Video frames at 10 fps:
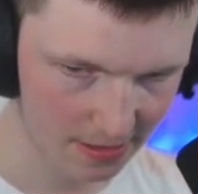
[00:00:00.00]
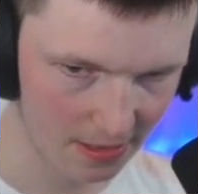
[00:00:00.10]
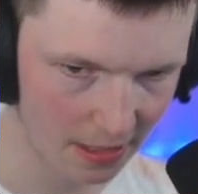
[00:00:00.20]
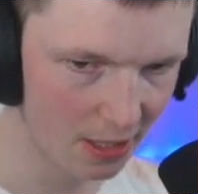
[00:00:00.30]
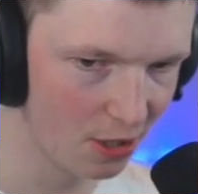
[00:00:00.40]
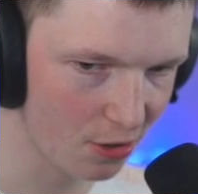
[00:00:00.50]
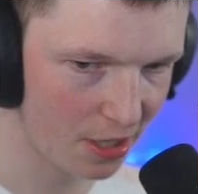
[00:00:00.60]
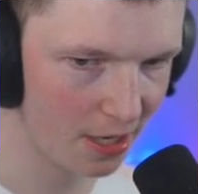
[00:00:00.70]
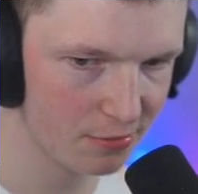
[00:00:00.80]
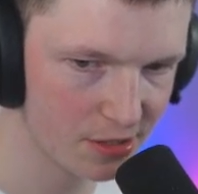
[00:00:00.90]
And look
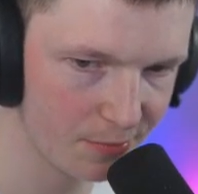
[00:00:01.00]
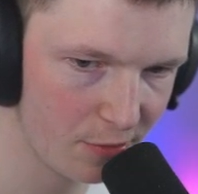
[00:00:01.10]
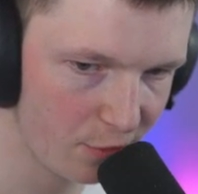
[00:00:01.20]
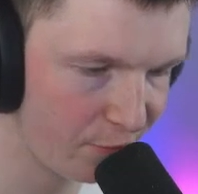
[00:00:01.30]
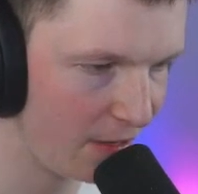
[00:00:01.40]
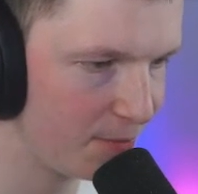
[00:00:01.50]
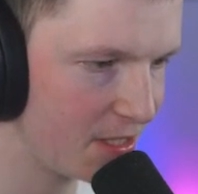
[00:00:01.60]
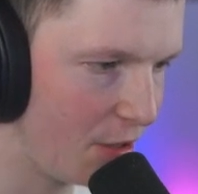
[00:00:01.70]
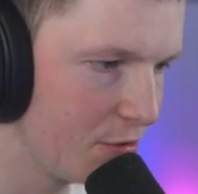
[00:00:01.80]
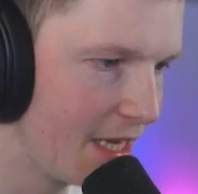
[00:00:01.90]
how smooth. No flap
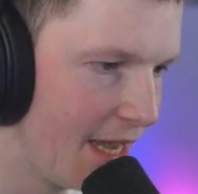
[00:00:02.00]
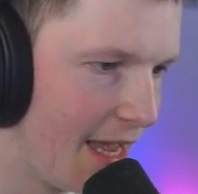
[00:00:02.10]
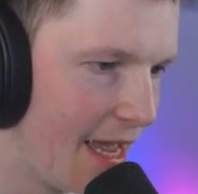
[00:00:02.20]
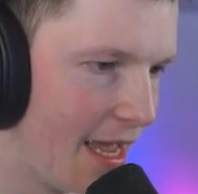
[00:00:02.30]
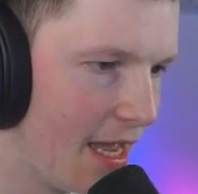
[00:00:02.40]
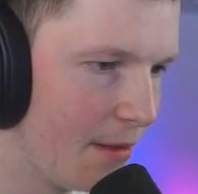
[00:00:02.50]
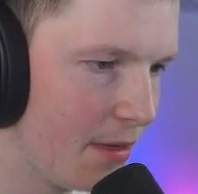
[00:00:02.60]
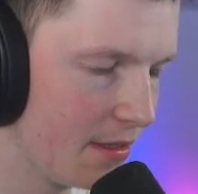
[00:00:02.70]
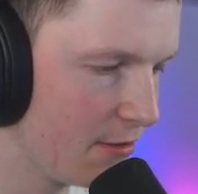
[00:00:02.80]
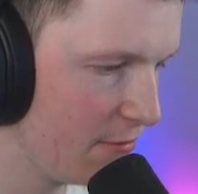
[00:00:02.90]
sound.
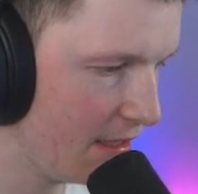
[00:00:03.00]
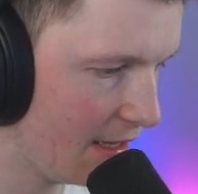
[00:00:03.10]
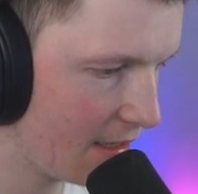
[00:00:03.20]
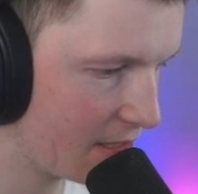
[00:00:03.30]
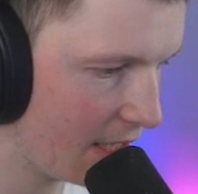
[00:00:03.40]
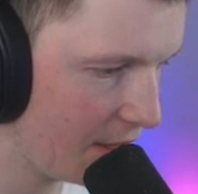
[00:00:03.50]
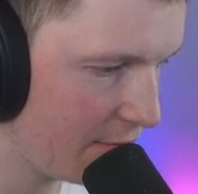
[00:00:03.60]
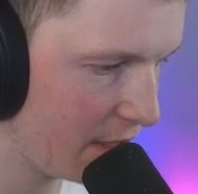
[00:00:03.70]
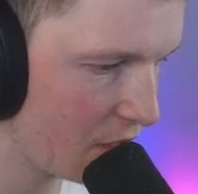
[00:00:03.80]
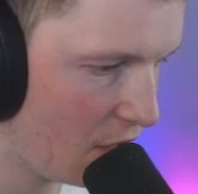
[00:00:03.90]
Like I said,
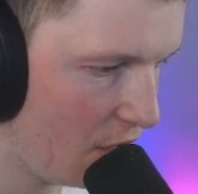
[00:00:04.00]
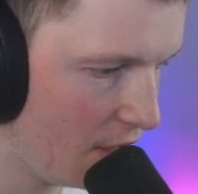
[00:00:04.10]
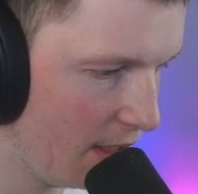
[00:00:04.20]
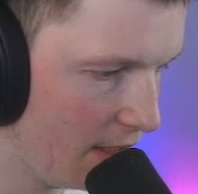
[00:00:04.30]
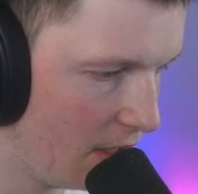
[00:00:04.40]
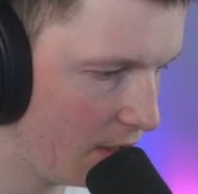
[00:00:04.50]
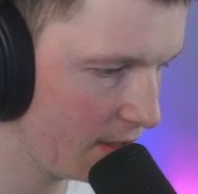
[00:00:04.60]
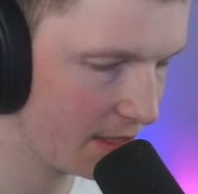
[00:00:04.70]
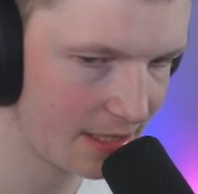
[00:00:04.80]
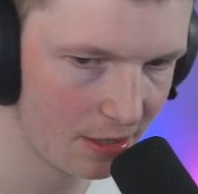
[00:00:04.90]
there is art
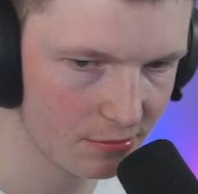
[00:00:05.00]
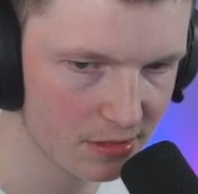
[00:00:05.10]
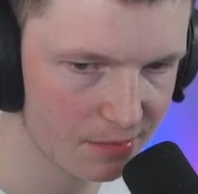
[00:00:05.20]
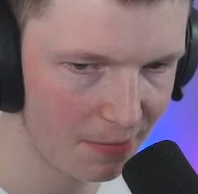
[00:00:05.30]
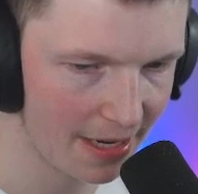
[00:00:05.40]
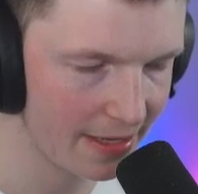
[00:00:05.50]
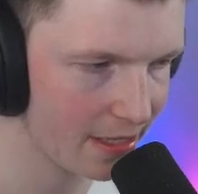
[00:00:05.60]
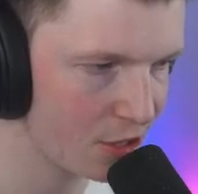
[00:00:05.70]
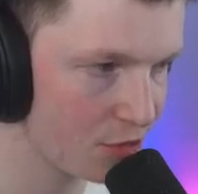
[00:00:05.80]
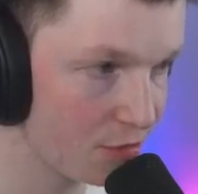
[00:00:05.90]
and sound minor
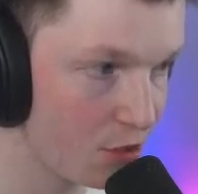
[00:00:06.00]
issues.